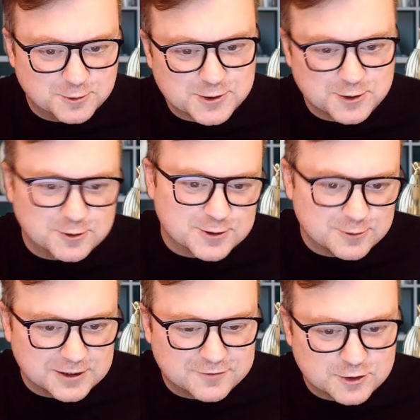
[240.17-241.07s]
students who
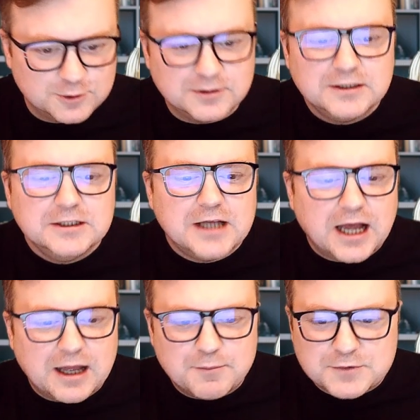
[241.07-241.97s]
leave school,
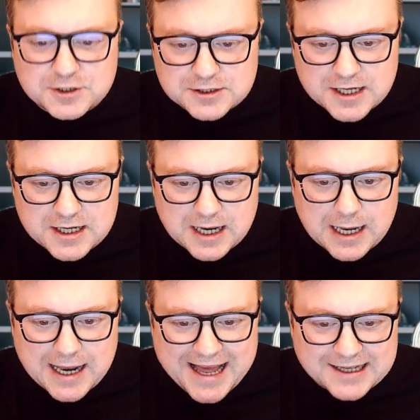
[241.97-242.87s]
today
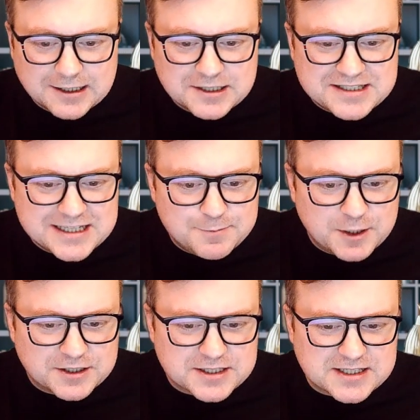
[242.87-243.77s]
lack a deep
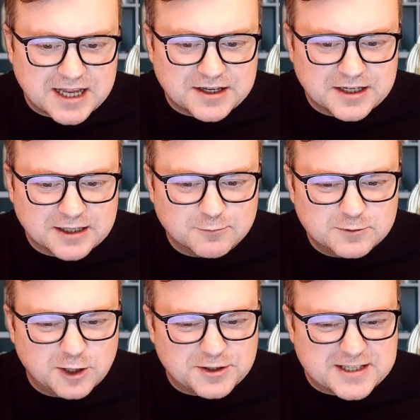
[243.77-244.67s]
understanding.
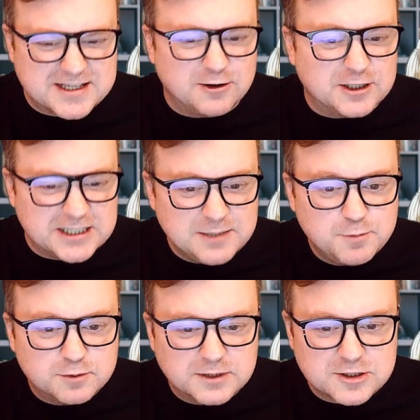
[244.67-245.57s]
Not necessarily deep.
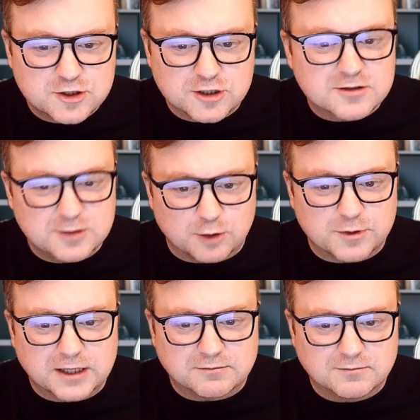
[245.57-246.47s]
It's just,
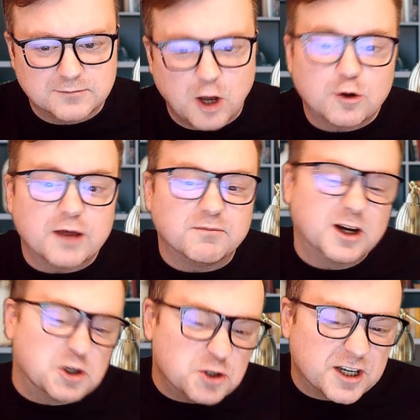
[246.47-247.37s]
a
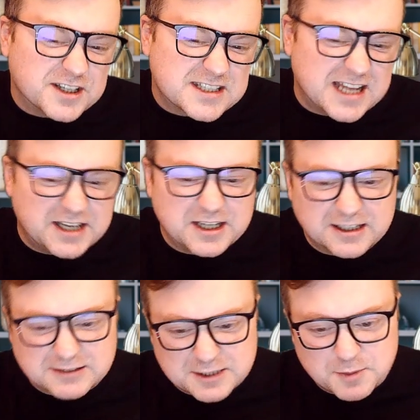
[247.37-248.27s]
good understanding,
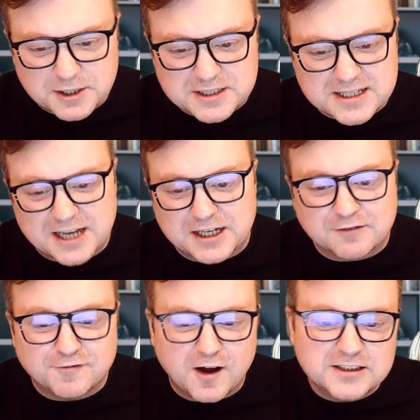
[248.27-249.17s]
deep understanding,
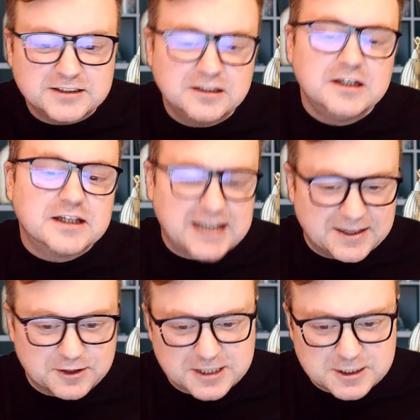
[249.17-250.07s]
fine.
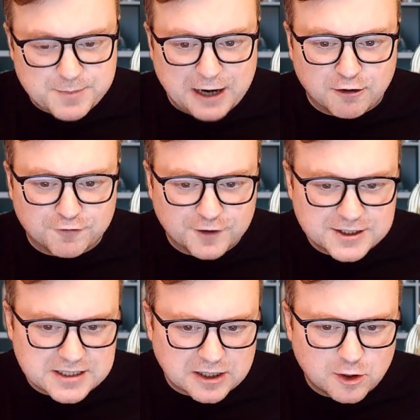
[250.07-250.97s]
Candidate is
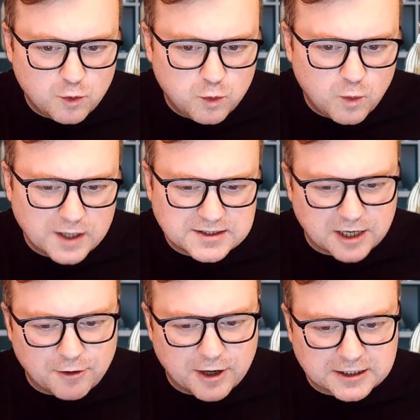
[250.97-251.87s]
paraphrasing quite
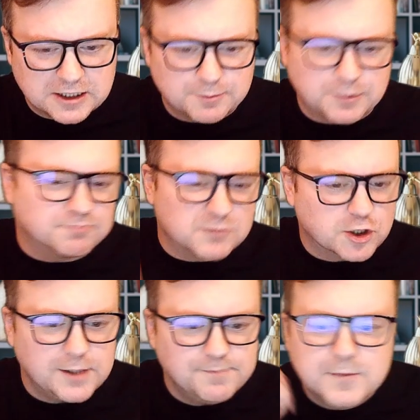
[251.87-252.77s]
directly, but it's
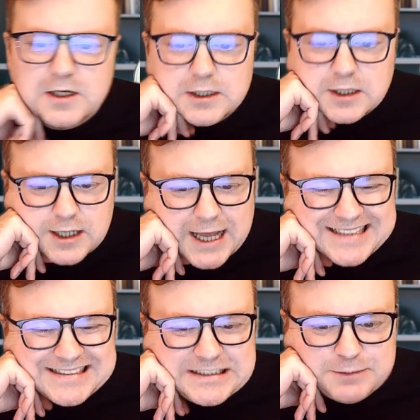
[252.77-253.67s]
okay. Lack
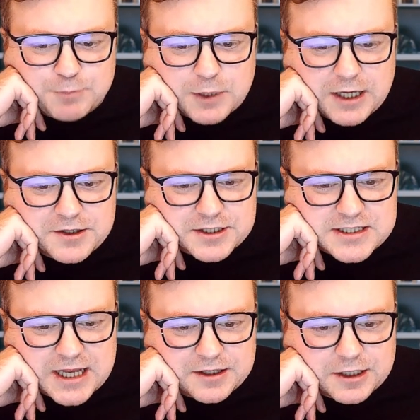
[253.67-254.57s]
a deep
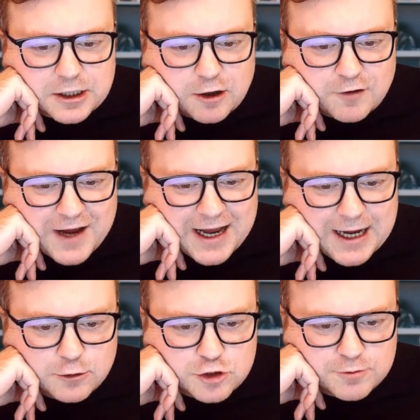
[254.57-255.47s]
understanding of
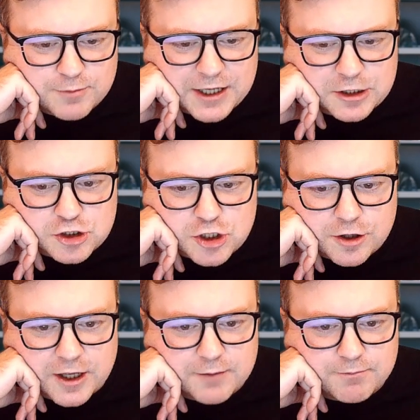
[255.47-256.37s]
how to manage
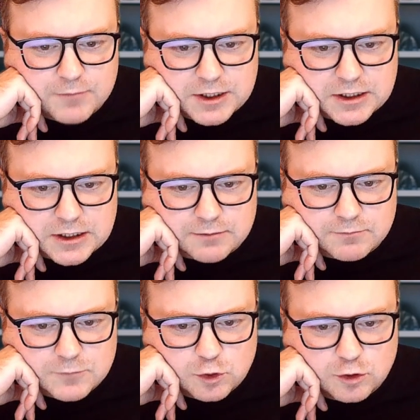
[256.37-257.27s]
their money.
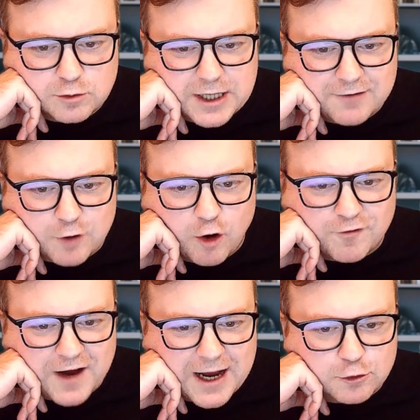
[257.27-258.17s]
Cool, we have
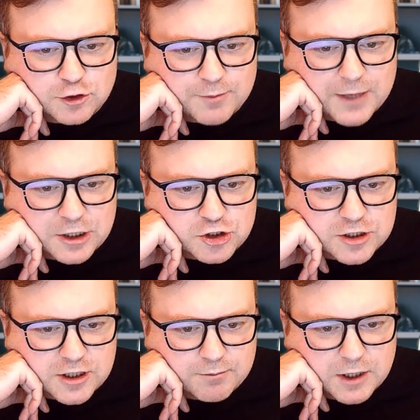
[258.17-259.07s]
of how to manage
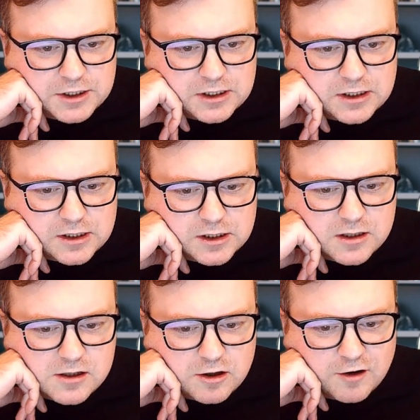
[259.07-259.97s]
their money
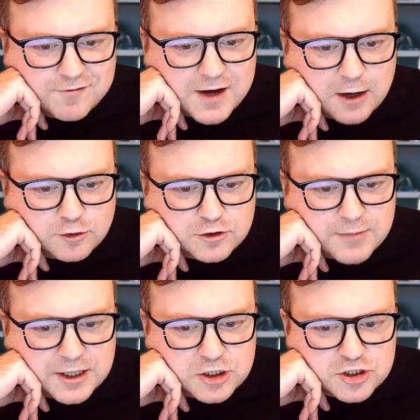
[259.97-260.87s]
here, of how to
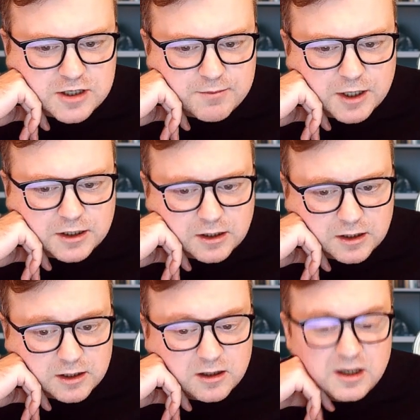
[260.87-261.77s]
manage their money
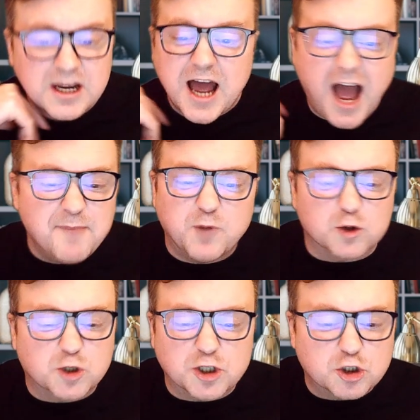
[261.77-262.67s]
here. I'm
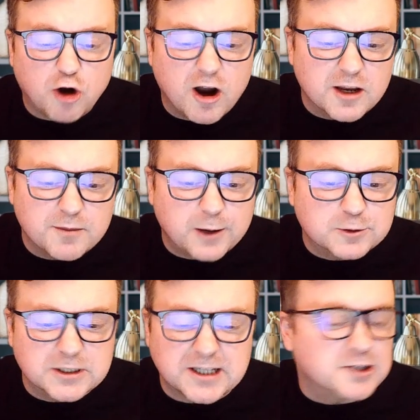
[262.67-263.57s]
not going to cry
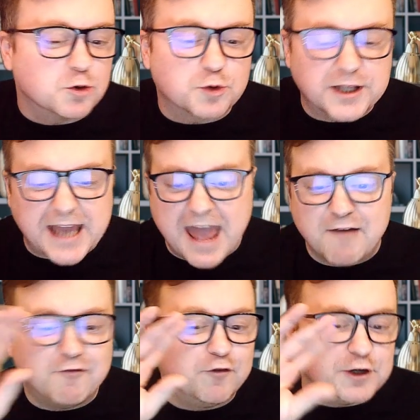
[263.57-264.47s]
about it. I don't think
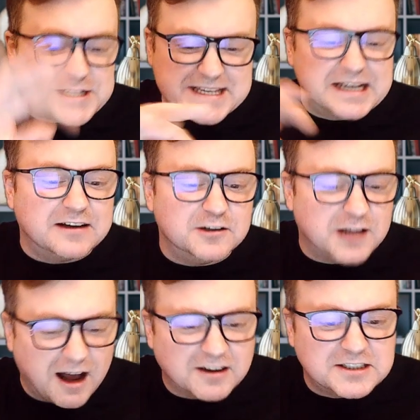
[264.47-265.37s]
every
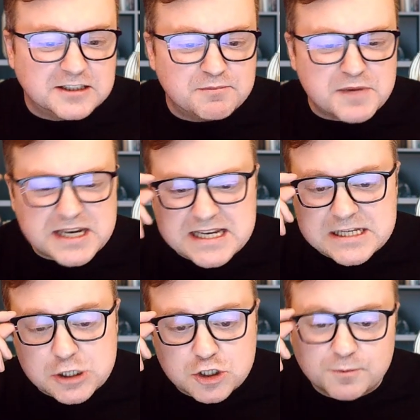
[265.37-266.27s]
single item
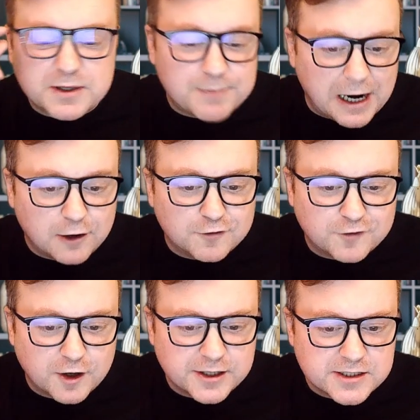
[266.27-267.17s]
needs to be
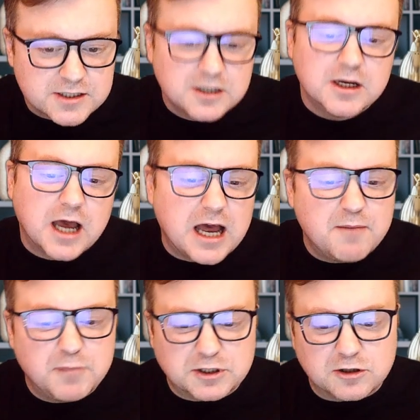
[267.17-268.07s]
paraphrased.
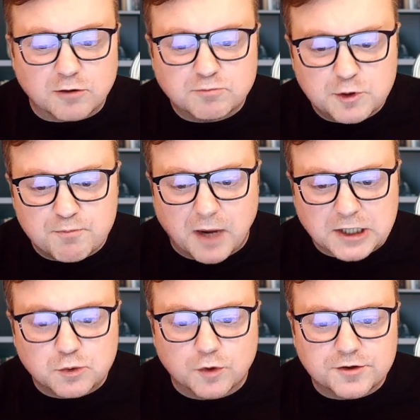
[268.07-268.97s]
But, you
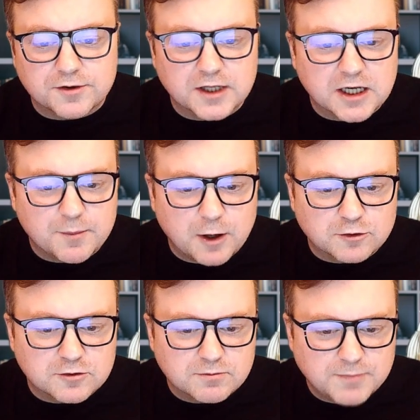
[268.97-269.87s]
might want to think
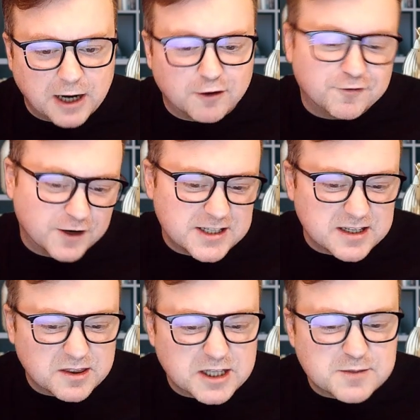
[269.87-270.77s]
about
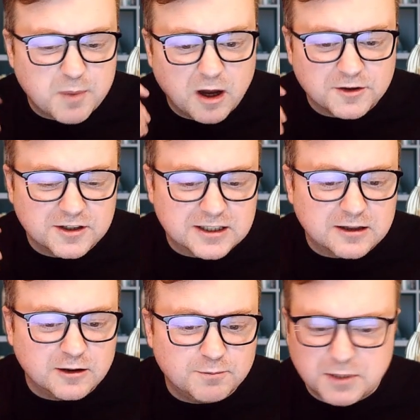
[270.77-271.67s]
paraphrasing this part a
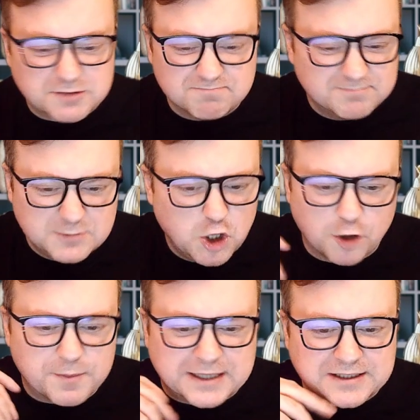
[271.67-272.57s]
little, but not a
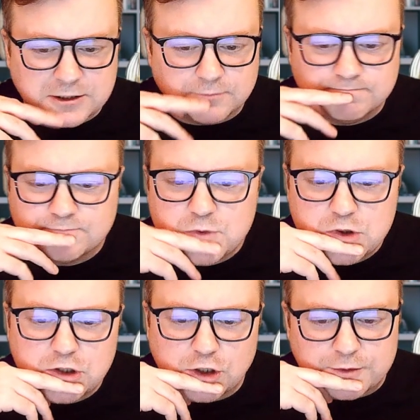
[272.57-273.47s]
big deal.
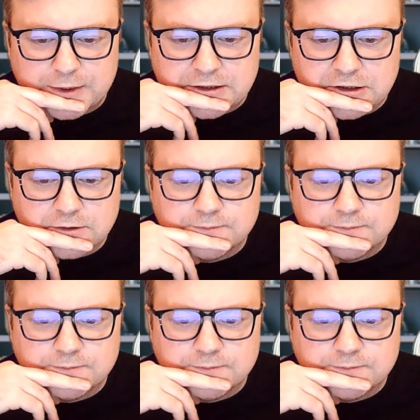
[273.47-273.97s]
Not a big deal.